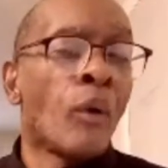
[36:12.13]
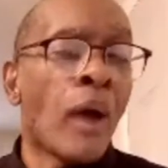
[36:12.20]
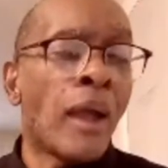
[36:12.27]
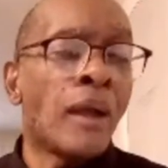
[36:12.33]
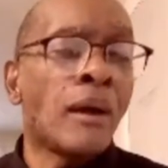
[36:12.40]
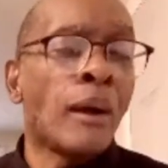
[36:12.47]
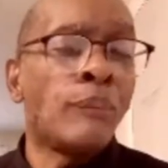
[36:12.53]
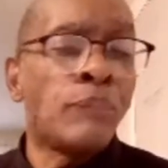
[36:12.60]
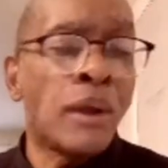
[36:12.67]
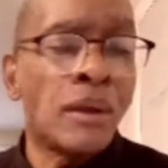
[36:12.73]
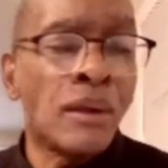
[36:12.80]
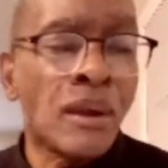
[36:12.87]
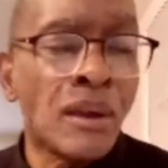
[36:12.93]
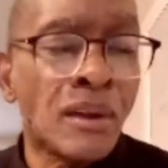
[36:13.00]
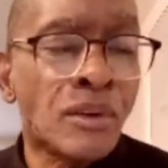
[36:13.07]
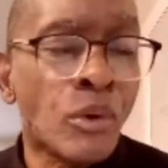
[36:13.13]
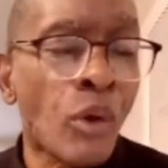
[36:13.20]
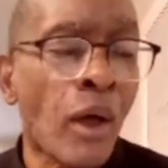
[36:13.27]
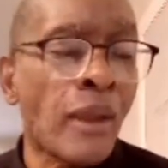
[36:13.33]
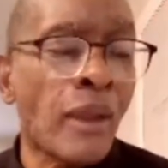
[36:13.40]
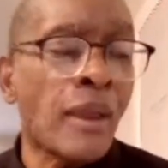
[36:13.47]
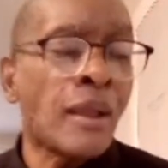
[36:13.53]
great commission is
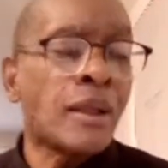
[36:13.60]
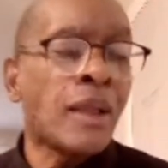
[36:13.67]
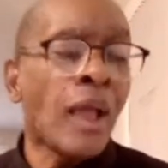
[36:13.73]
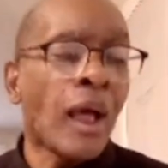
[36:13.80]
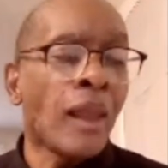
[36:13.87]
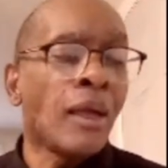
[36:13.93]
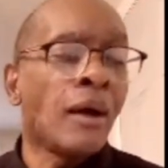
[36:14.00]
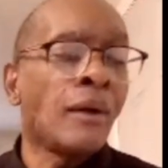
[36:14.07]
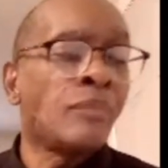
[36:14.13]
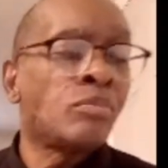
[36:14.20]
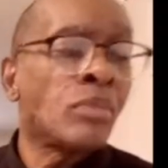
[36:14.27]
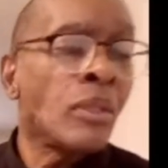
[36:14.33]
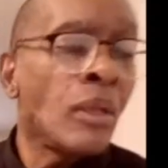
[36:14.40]
trying to tell us